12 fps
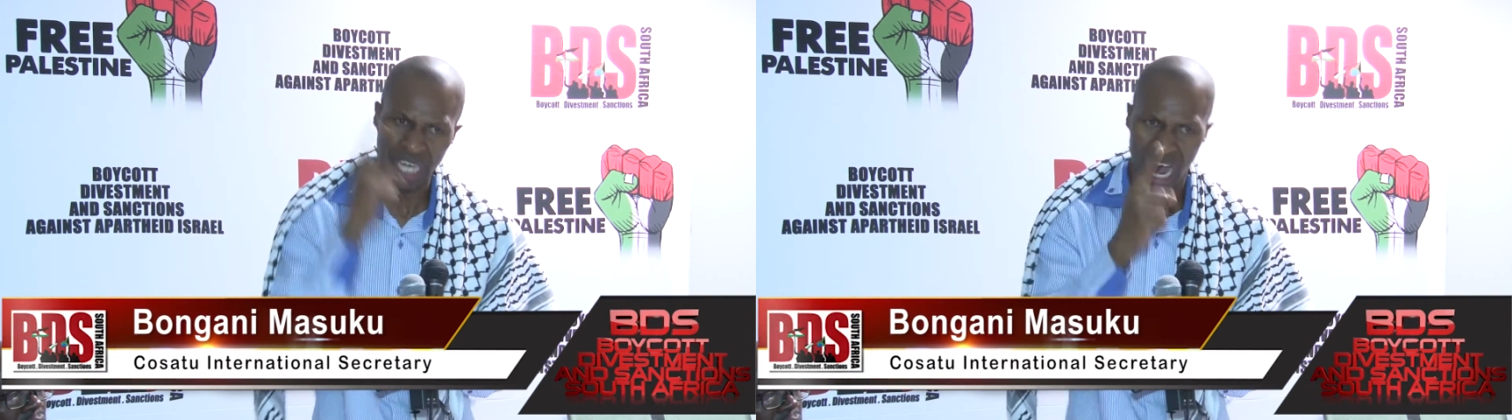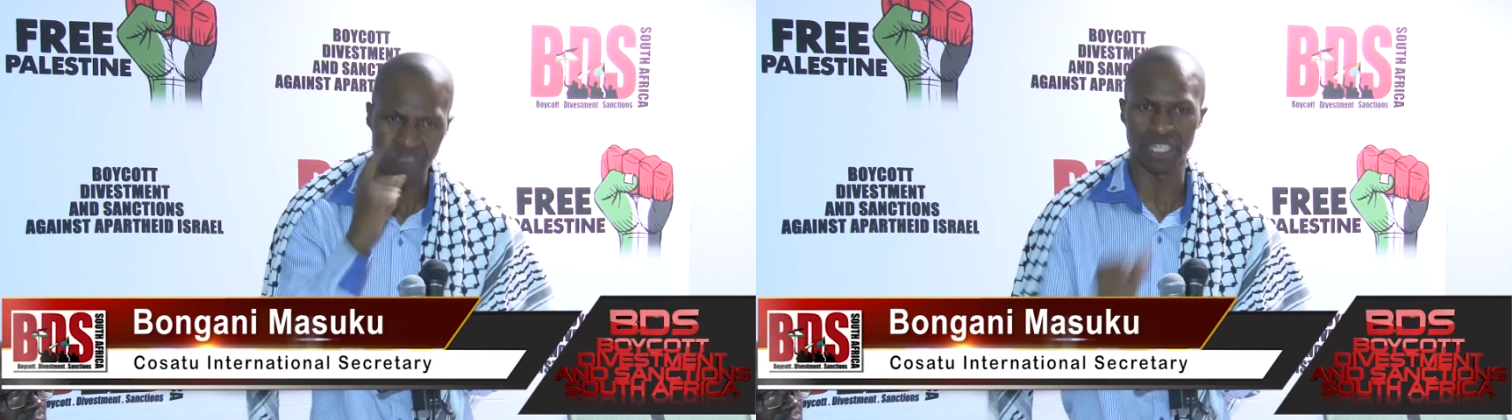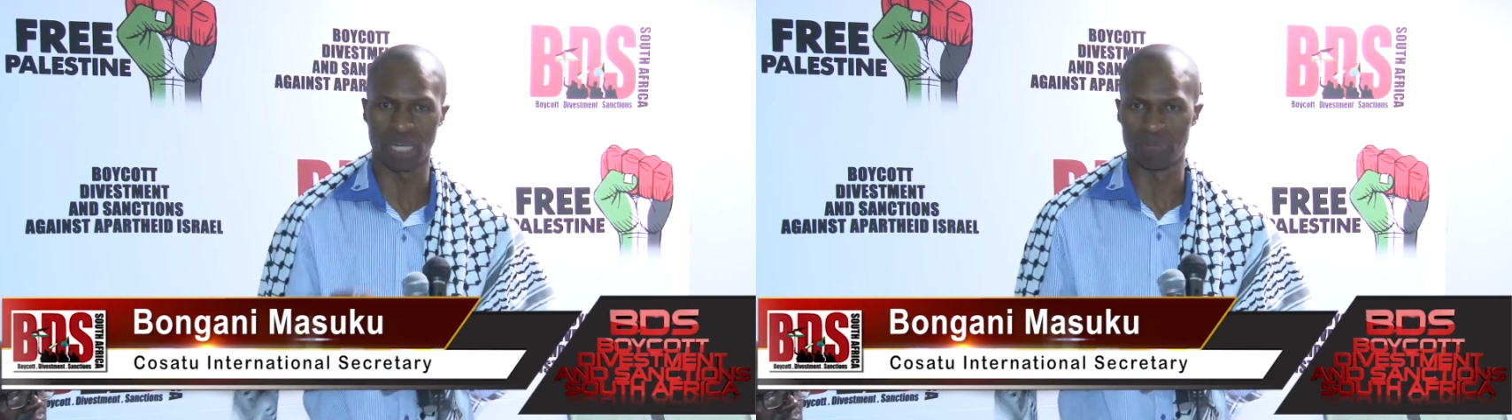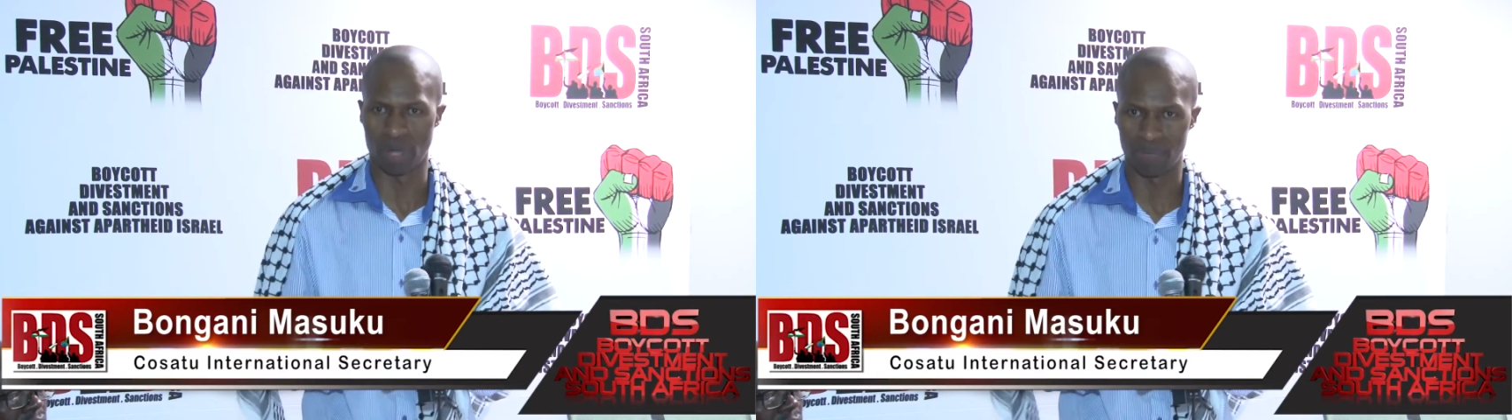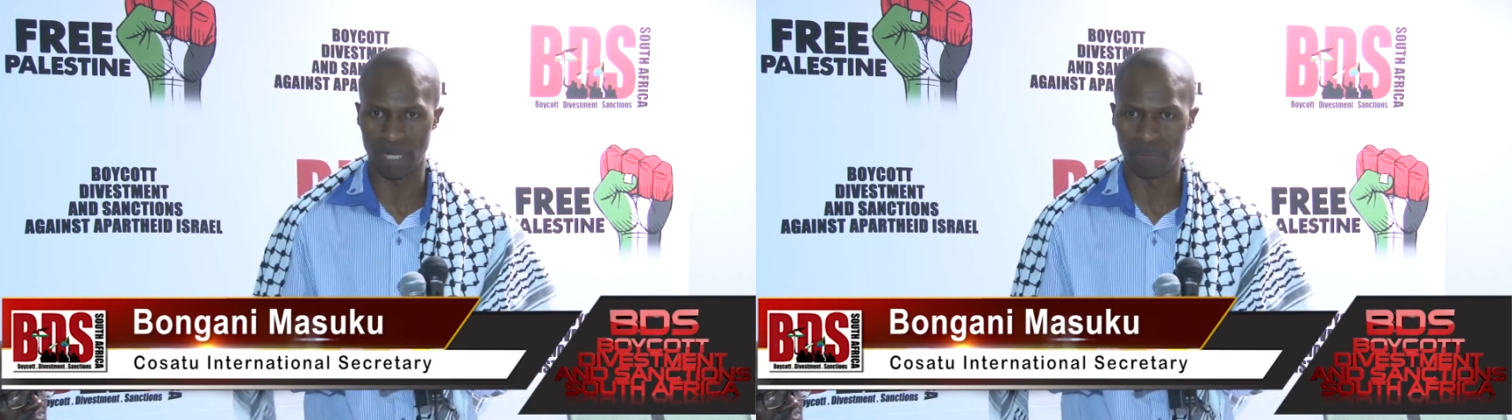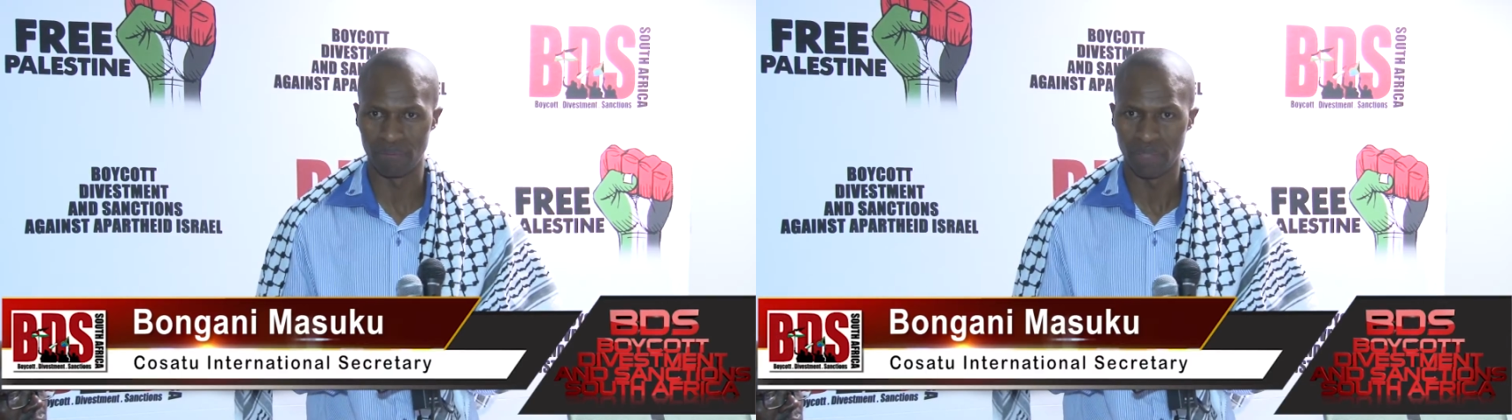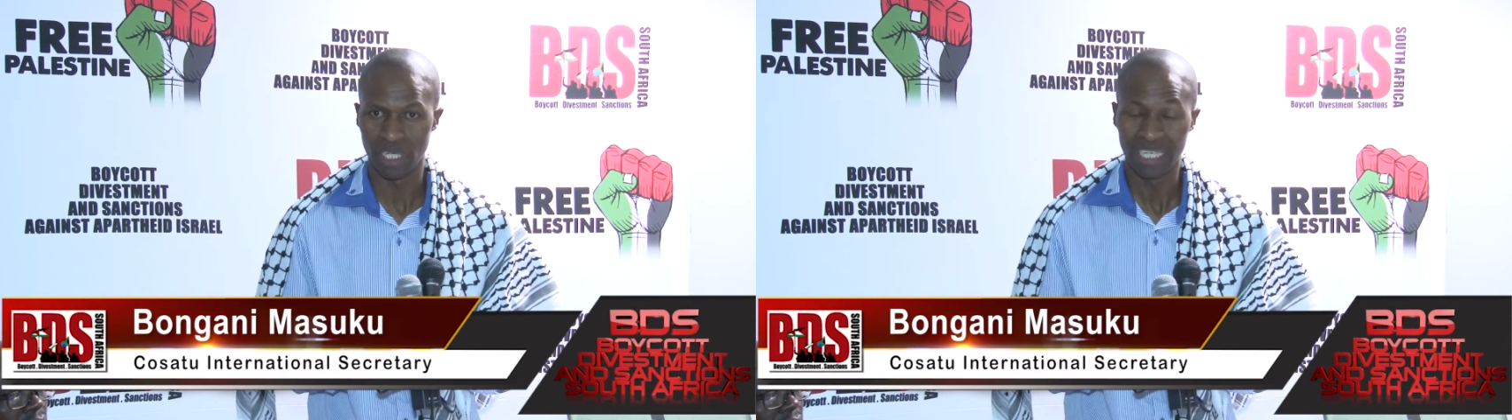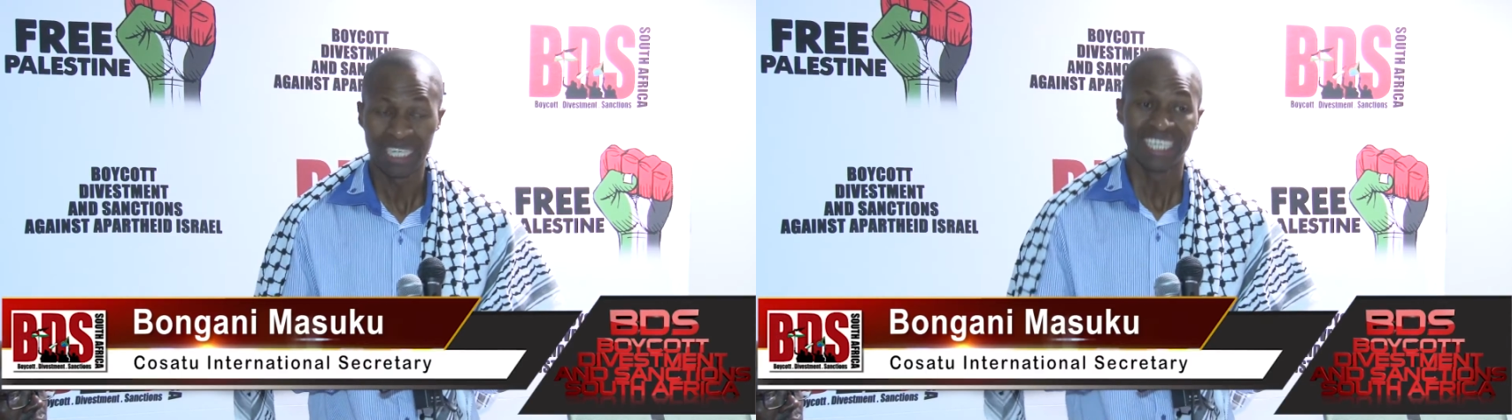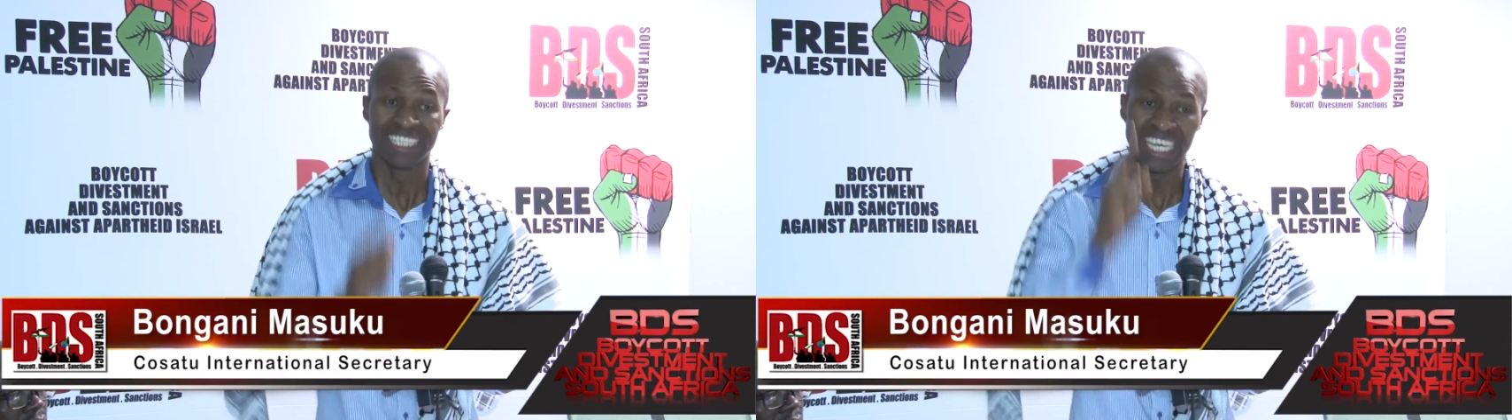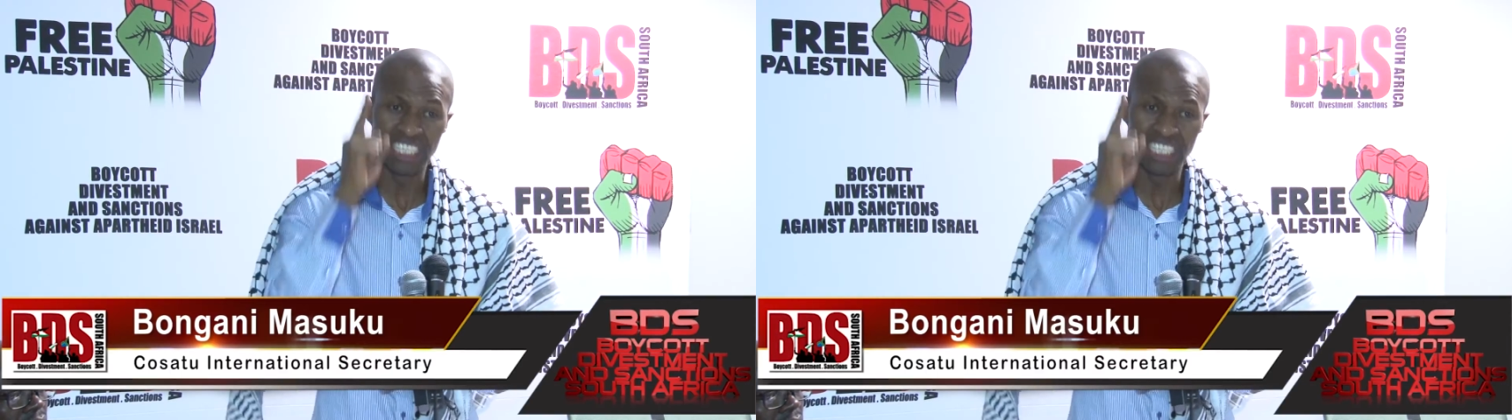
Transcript: the African problem. There